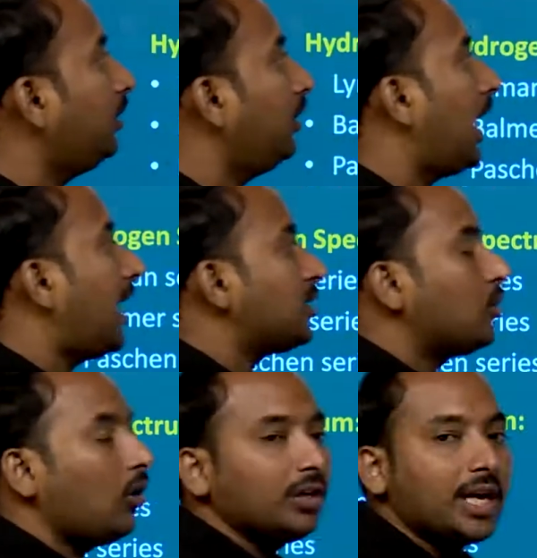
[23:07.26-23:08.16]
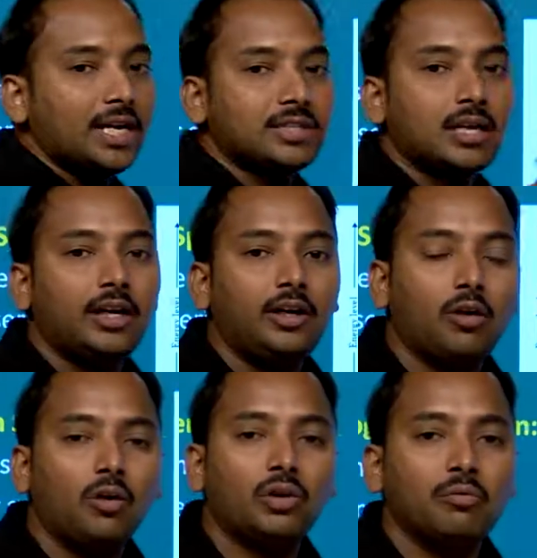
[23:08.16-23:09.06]
as long as
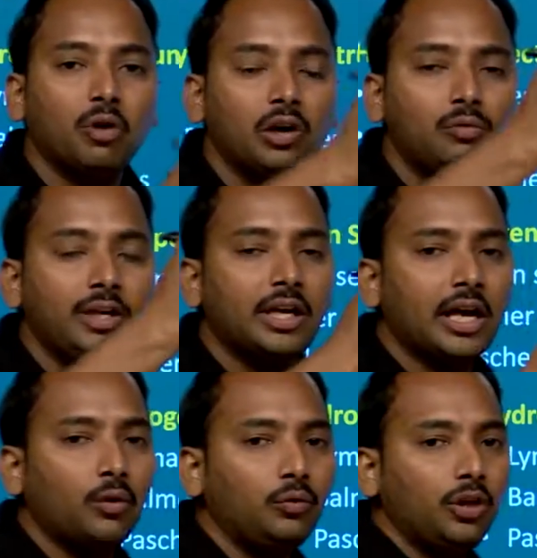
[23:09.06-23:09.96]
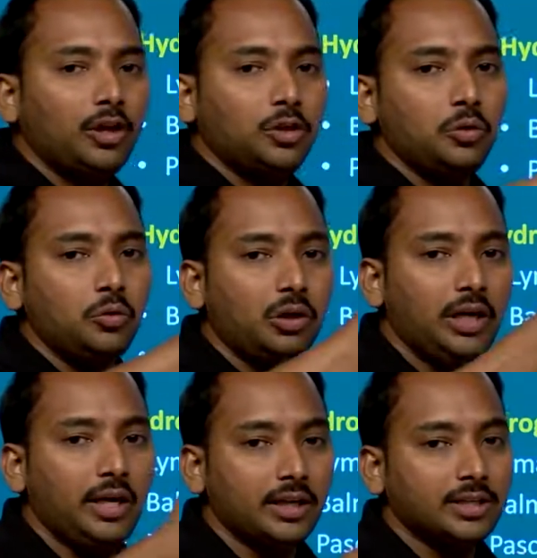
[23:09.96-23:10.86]
electron revolving around the
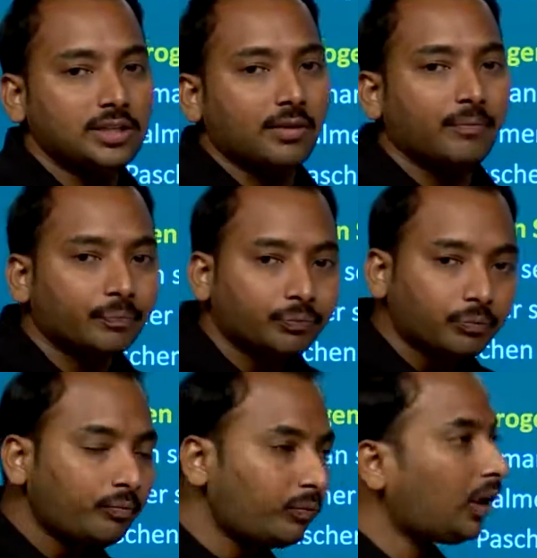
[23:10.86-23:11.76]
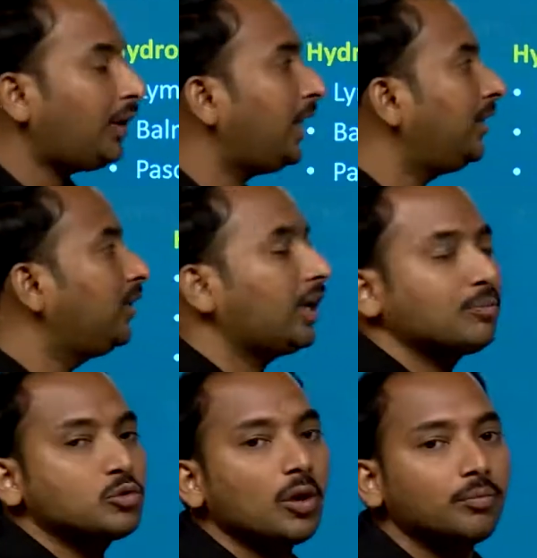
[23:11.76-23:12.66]
nucleus neither
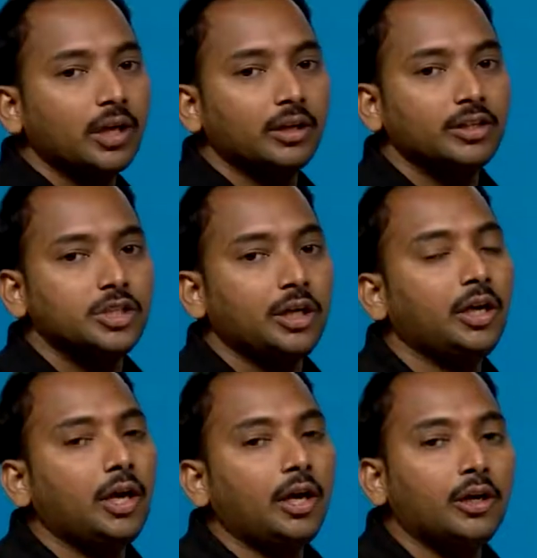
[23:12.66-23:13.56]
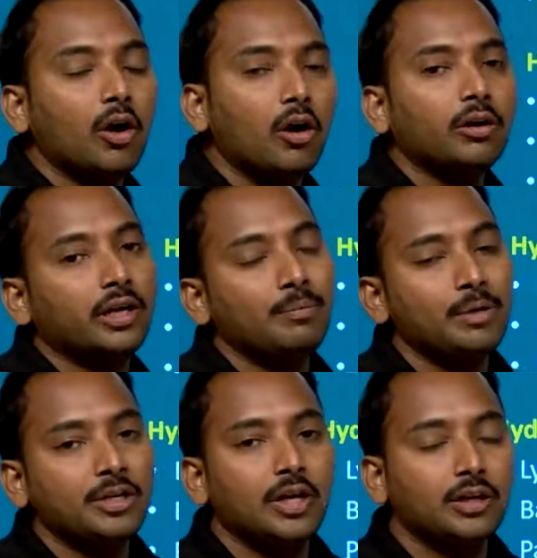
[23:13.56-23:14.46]
absorb the energy nor
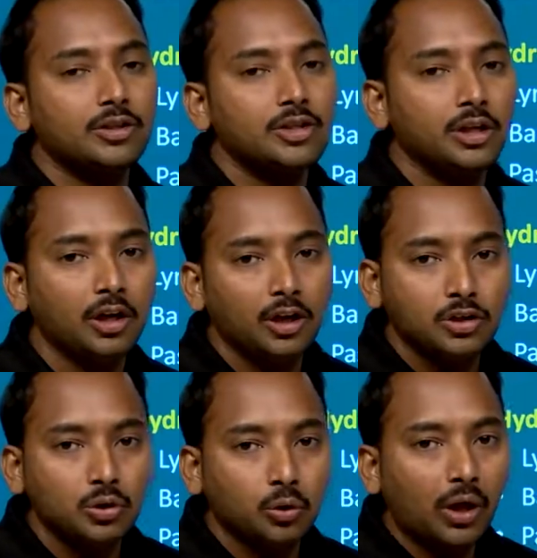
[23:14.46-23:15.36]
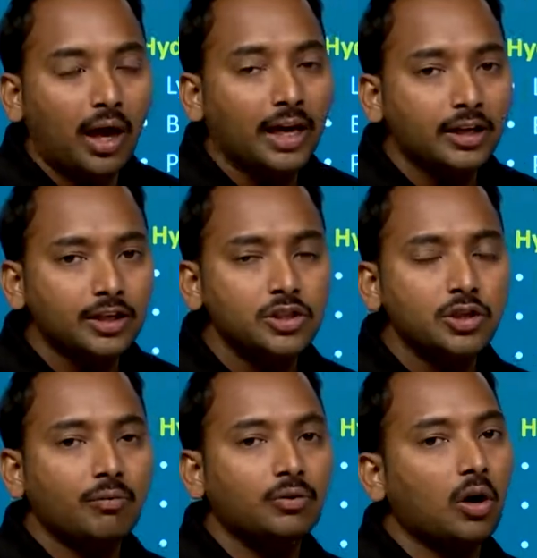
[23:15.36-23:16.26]
emit the energy, so the energy
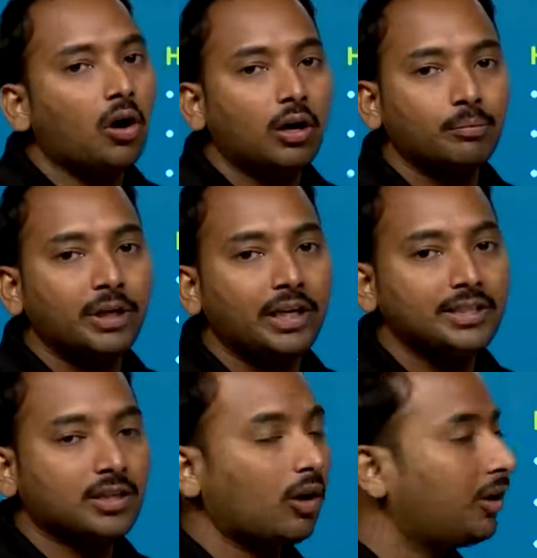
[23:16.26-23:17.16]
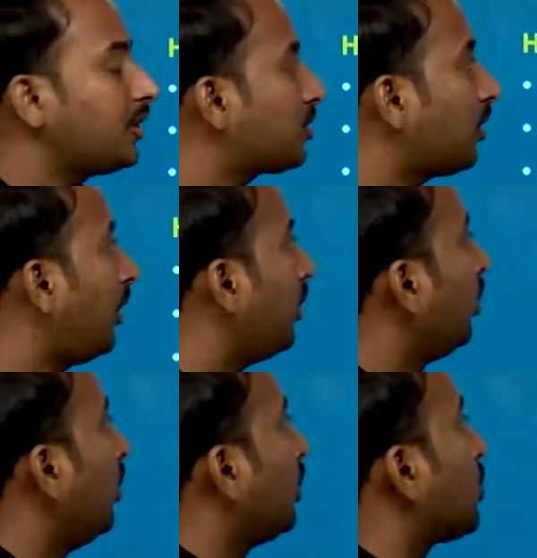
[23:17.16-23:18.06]
of the orbit is constant.
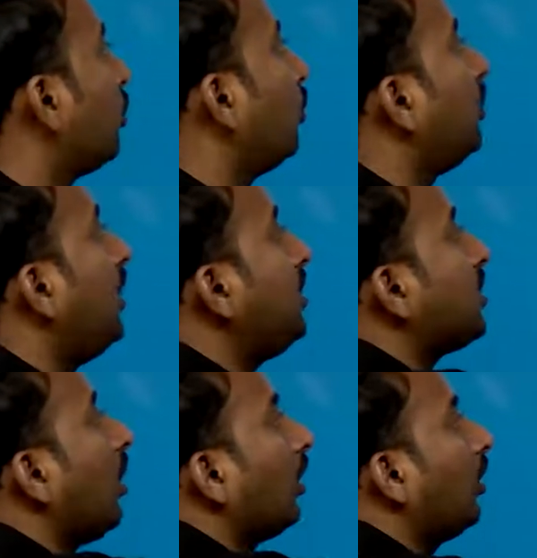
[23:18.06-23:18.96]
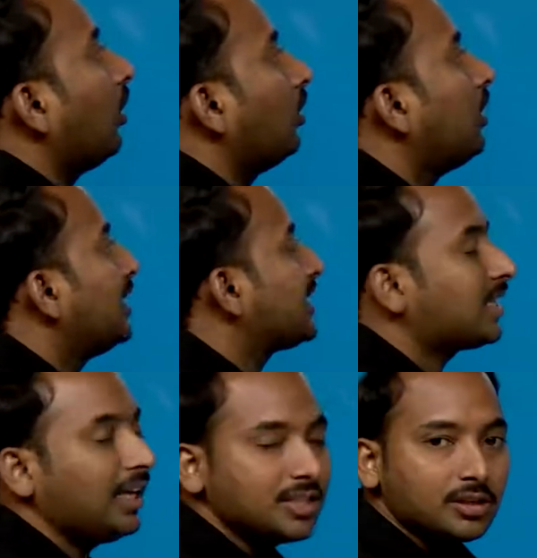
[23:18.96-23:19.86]
So these are called
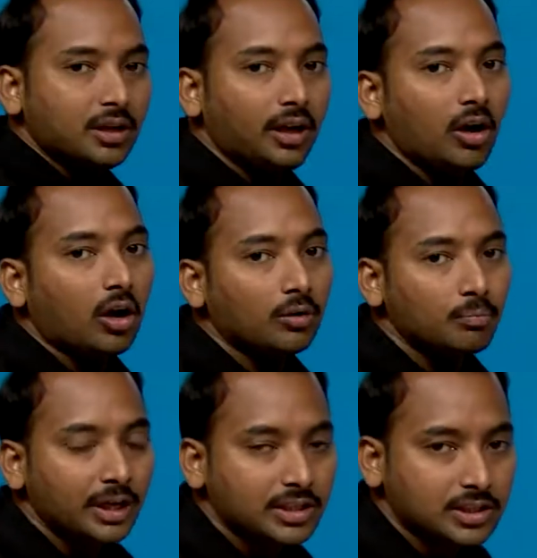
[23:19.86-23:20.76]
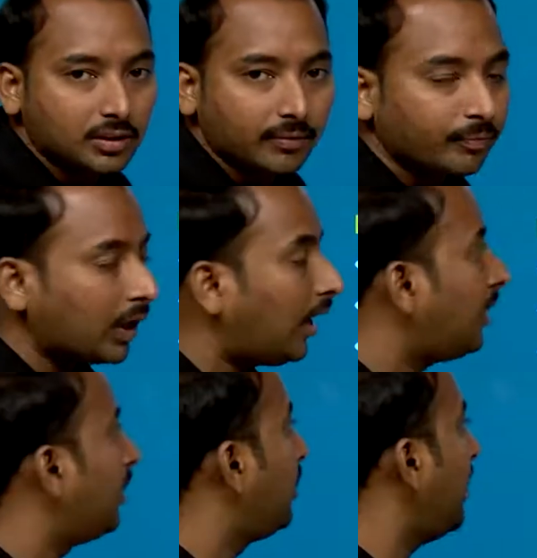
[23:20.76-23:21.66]
stationary orbits. And
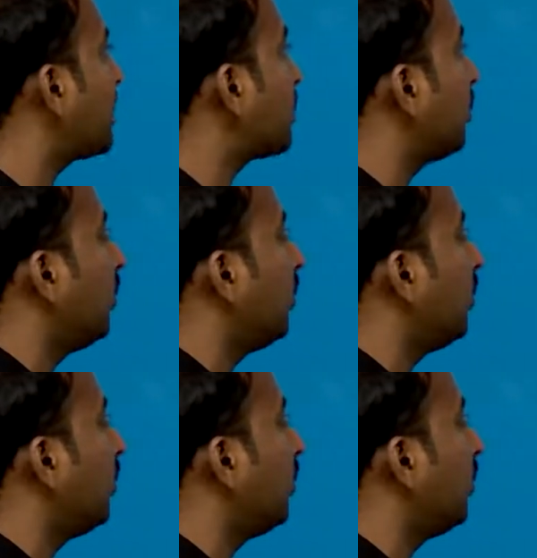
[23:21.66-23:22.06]
next,